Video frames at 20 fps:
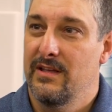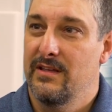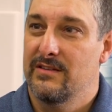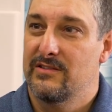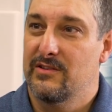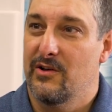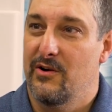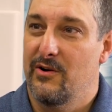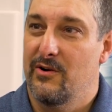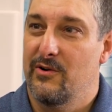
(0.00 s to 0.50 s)

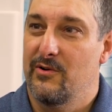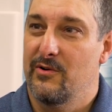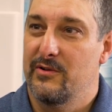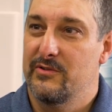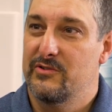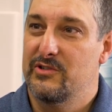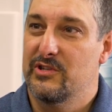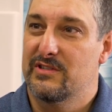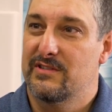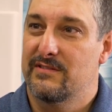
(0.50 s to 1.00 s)
so
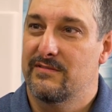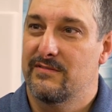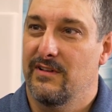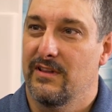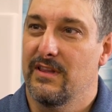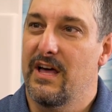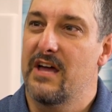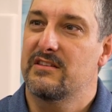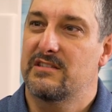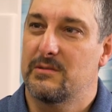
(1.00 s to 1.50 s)
it's just
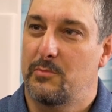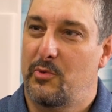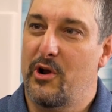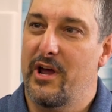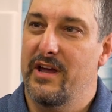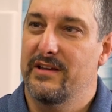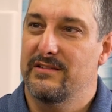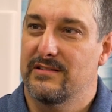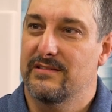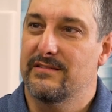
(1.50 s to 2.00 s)
a lot of
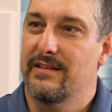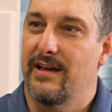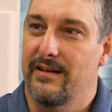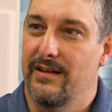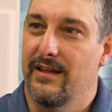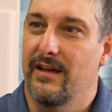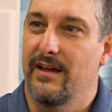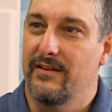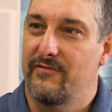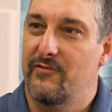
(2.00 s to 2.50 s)
surprises that
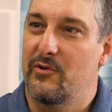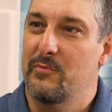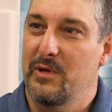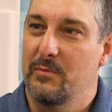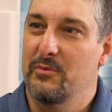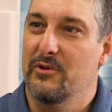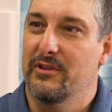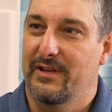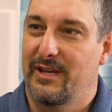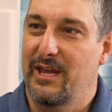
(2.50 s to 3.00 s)
night for
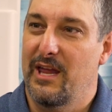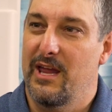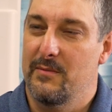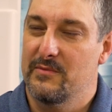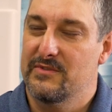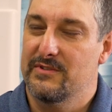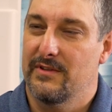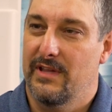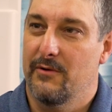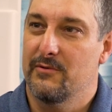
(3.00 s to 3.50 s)
people that
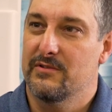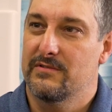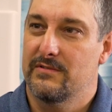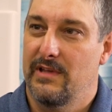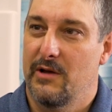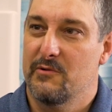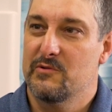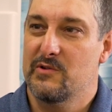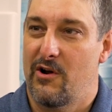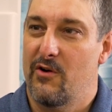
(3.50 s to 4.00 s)
came. So that was
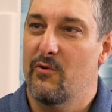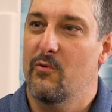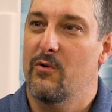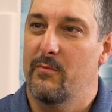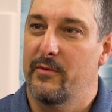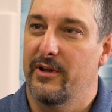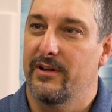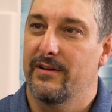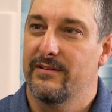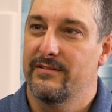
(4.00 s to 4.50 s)
that was
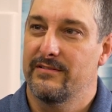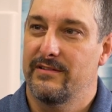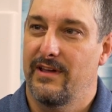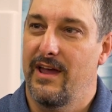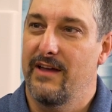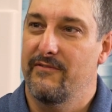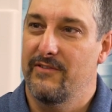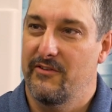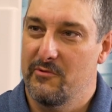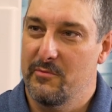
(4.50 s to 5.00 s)
heartwarming to
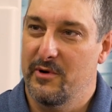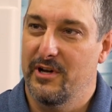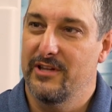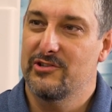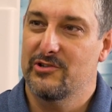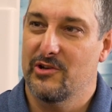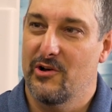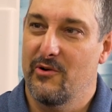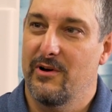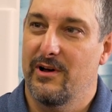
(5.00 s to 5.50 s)
have everybody
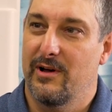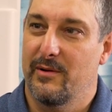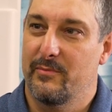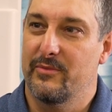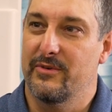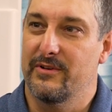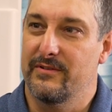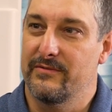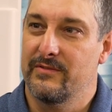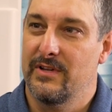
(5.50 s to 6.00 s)
show up
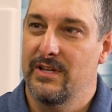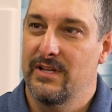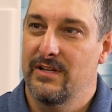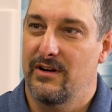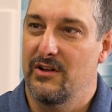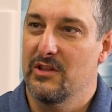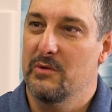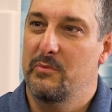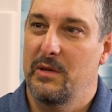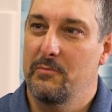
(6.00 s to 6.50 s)
and
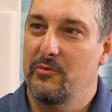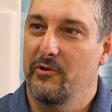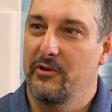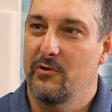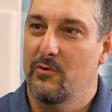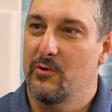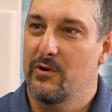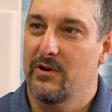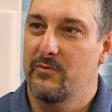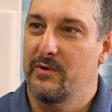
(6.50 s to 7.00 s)
all the people
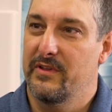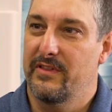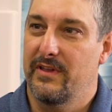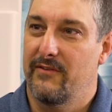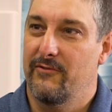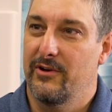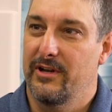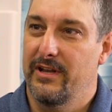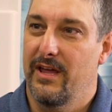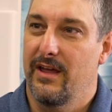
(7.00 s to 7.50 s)
you work with
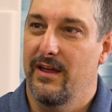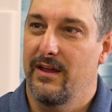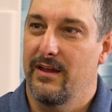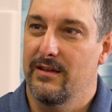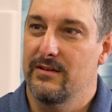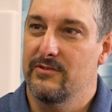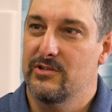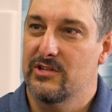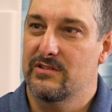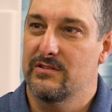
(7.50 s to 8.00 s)
every day,
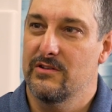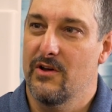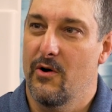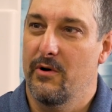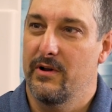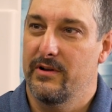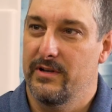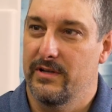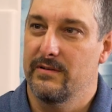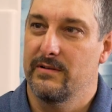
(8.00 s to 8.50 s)
and just
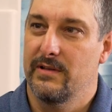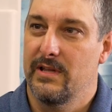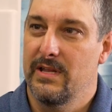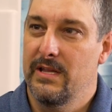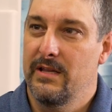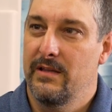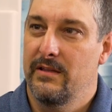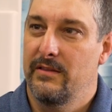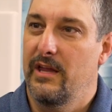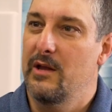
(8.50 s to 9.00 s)
knowing that
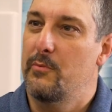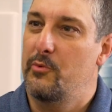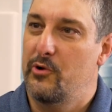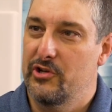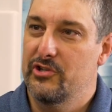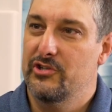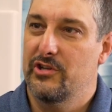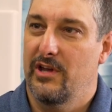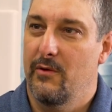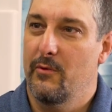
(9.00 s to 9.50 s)
they
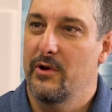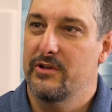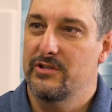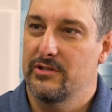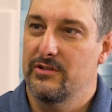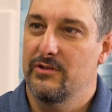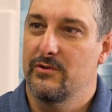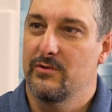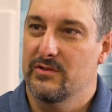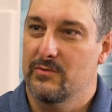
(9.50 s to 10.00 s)
appreciate what
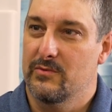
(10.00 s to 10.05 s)
you do